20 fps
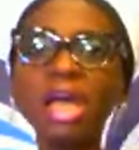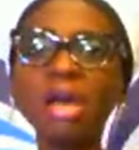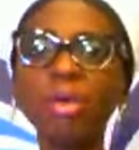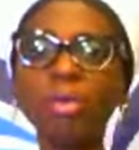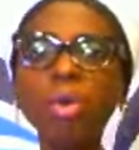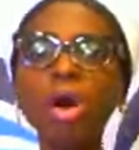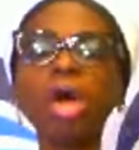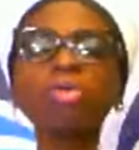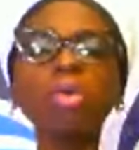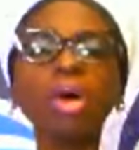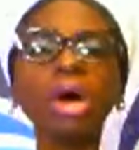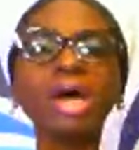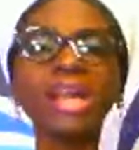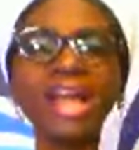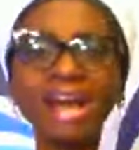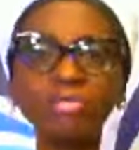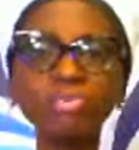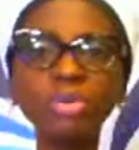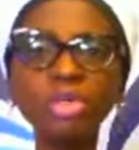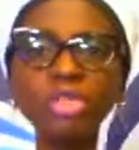What God
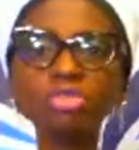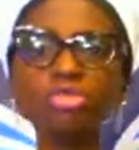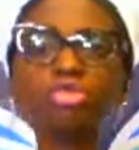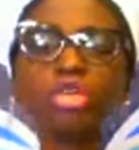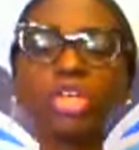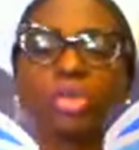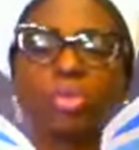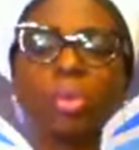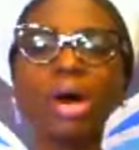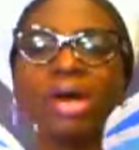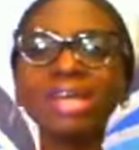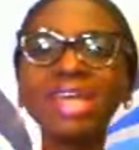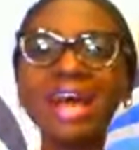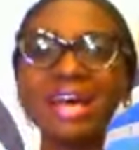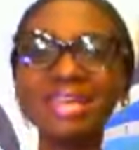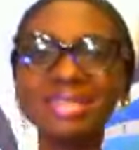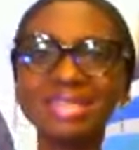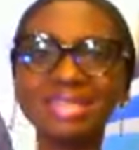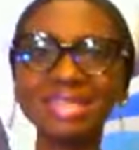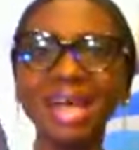has been doing, what he
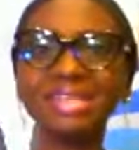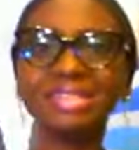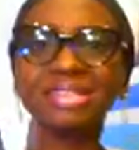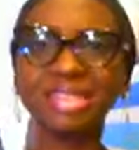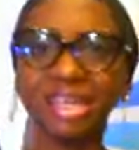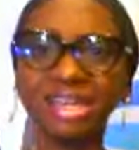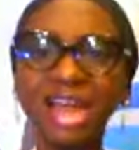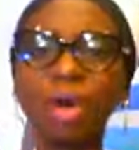has started,